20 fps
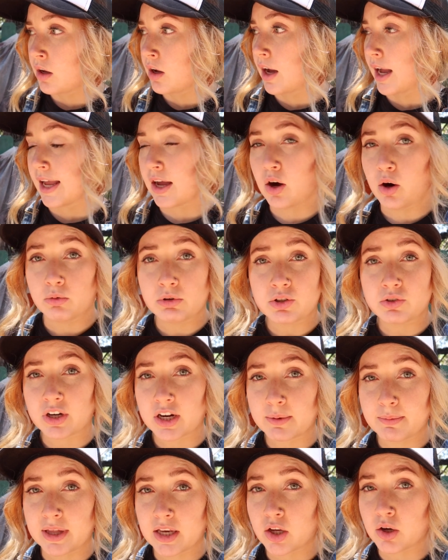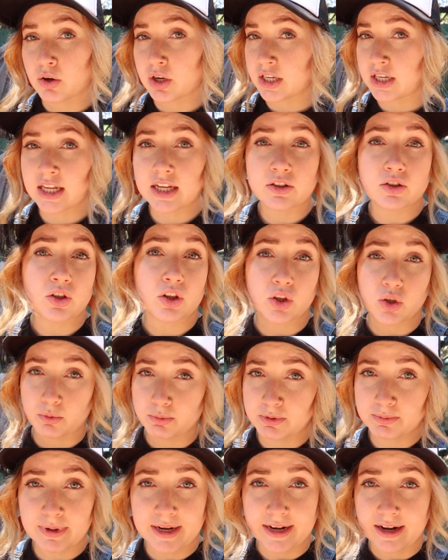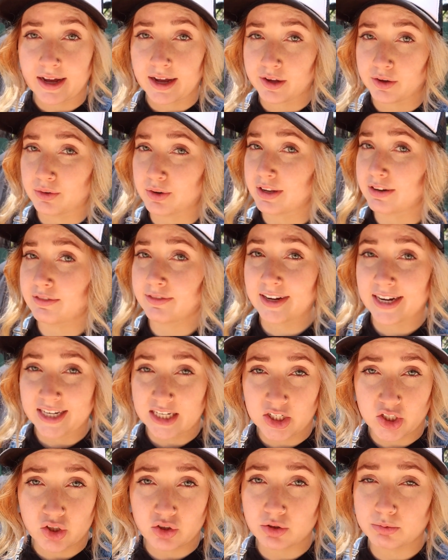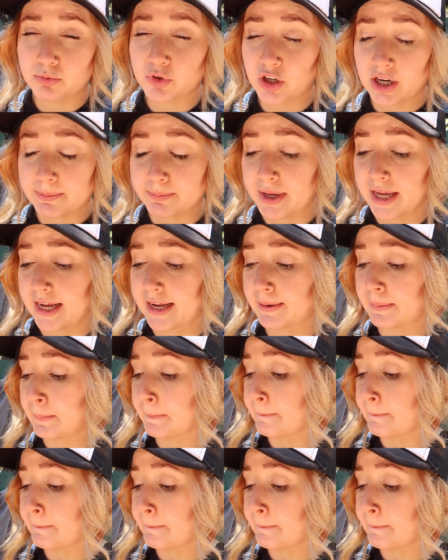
I always recommend going to the Oops paint aisle and finding you some great paint.